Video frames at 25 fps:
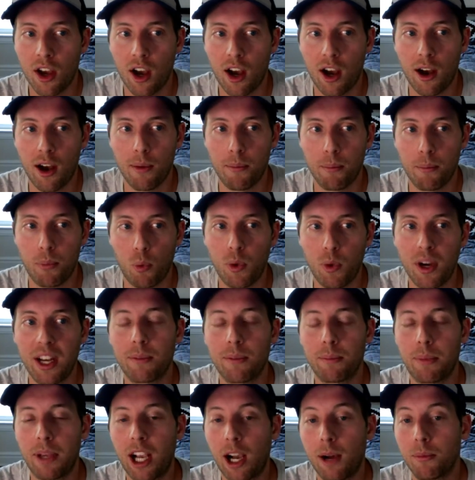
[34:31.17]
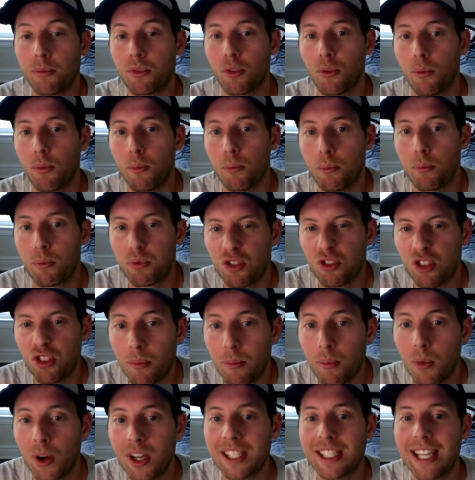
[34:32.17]
Um, but when it becomes
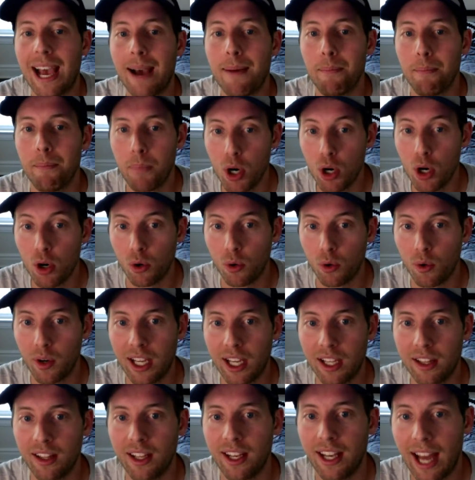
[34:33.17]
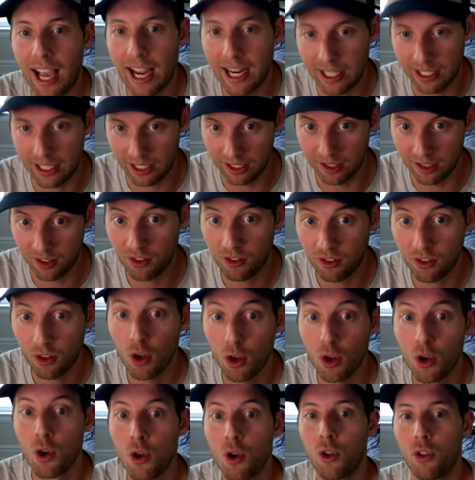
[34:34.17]
somewhat taboo in the nineties,
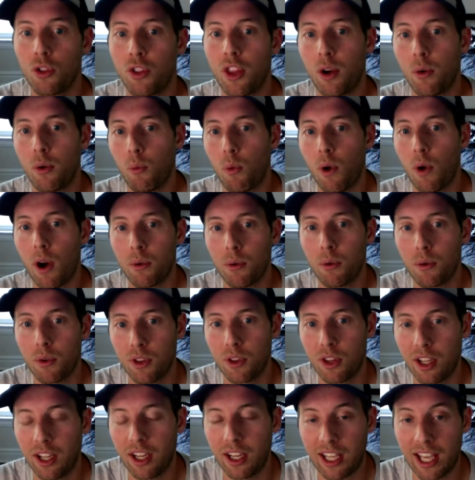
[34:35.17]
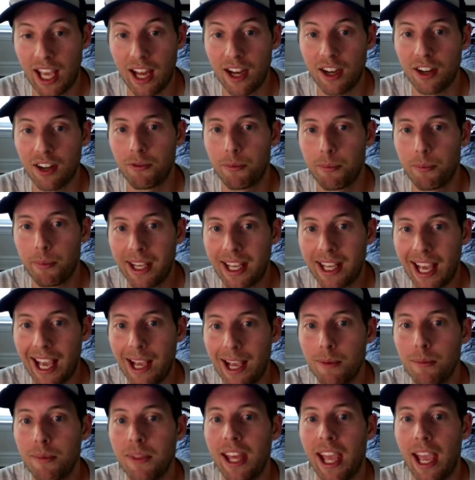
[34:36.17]
then what kind of
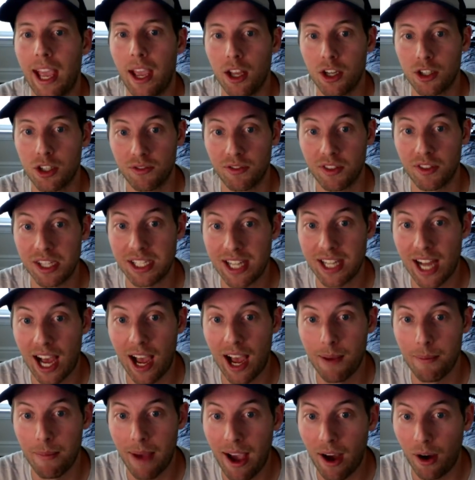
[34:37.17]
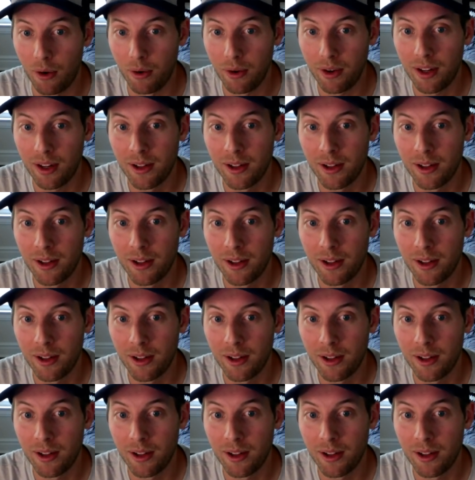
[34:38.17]
became the age of the timeout.